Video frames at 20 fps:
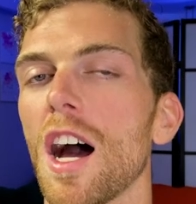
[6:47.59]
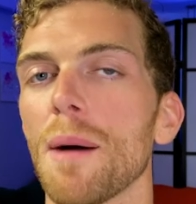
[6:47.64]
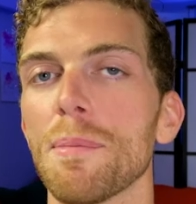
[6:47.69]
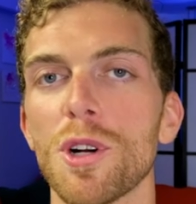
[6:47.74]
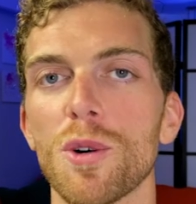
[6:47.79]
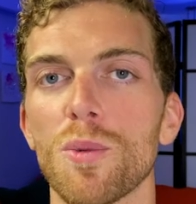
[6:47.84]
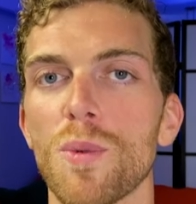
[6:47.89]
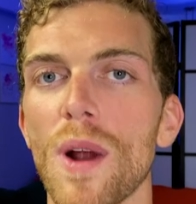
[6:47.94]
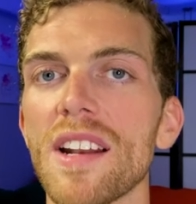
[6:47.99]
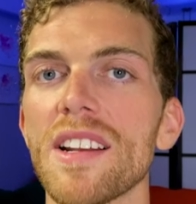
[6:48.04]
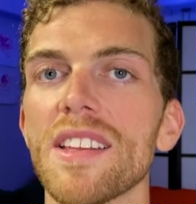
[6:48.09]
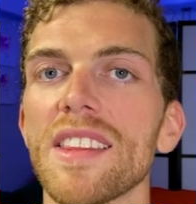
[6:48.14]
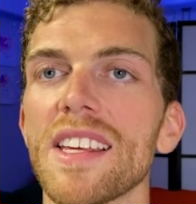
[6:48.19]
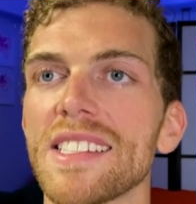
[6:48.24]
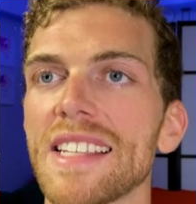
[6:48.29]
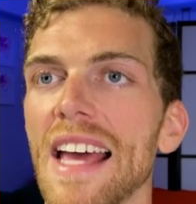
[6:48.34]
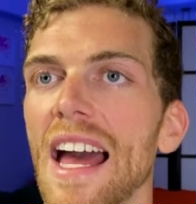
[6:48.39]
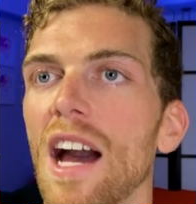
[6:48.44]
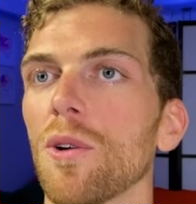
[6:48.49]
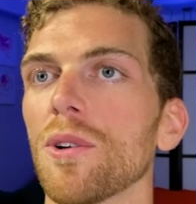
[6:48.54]
I'm going to render
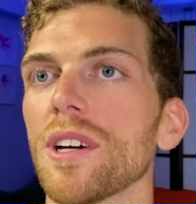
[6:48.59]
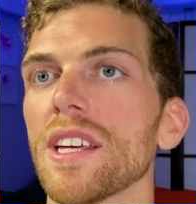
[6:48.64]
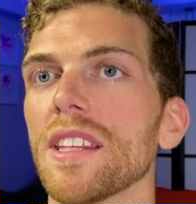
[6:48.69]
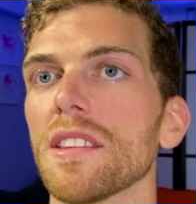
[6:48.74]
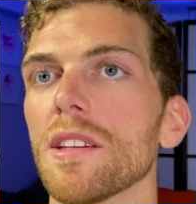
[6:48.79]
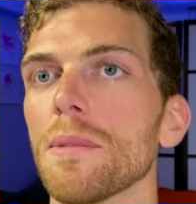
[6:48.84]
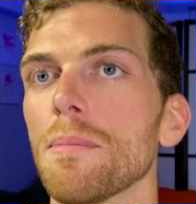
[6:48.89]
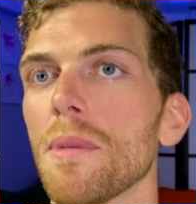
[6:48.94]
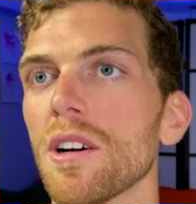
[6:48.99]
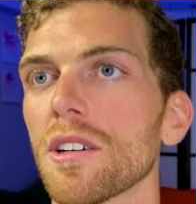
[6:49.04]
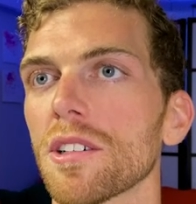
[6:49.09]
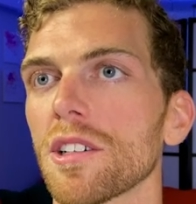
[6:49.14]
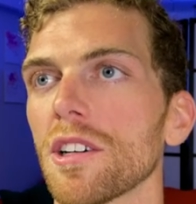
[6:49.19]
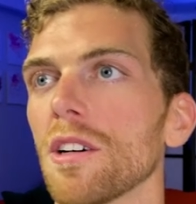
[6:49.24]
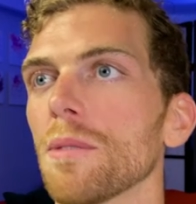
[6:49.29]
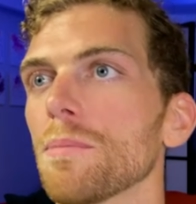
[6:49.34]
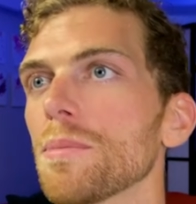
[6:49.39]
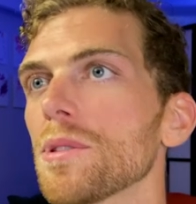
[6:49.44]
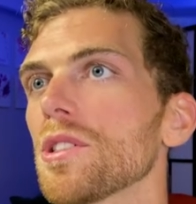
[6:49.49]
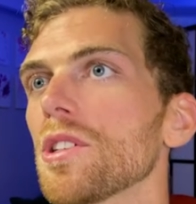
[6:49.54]
this out in the markup.